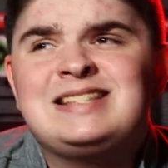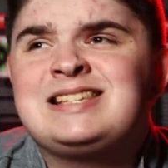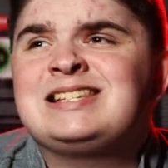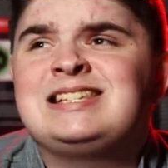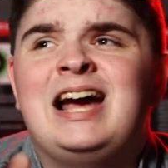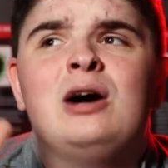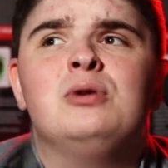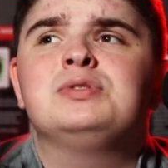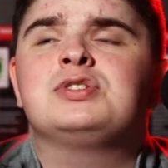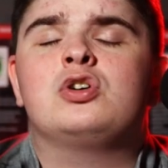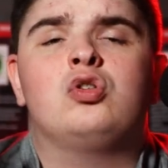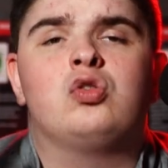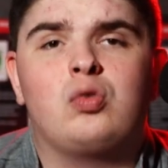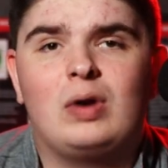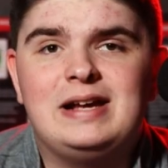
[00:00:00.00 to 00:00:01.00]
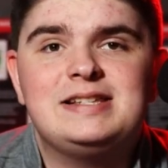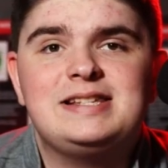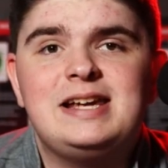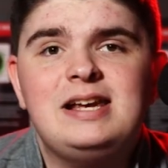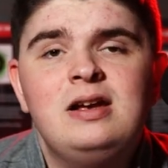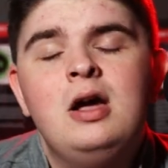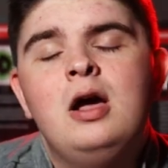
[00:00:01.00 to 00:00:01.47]
It sounds
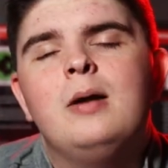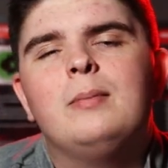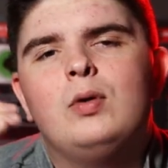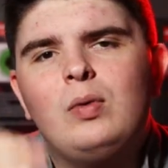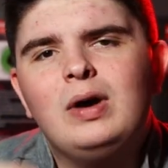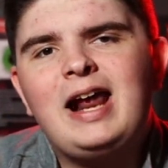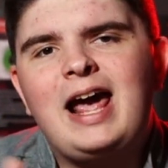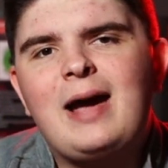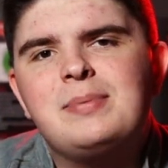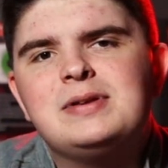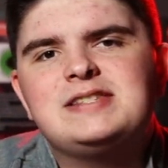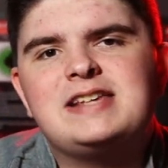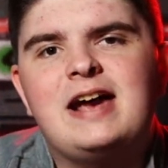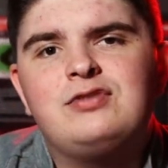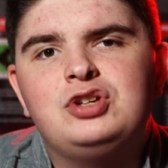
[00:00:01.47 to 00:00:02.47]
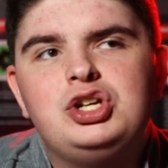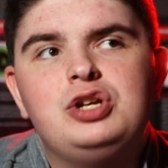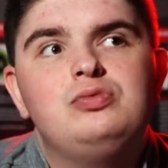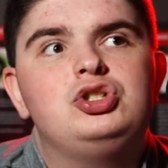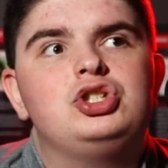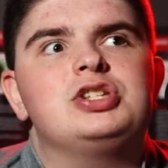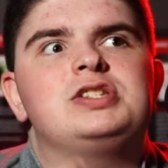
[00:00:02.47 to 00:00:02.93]
crazy, but what happens after
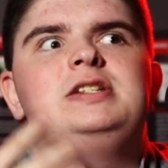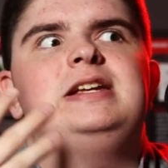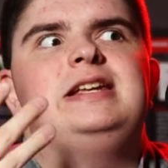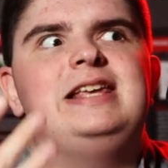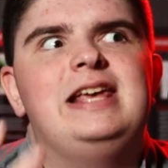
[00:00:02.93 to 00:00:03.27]
you just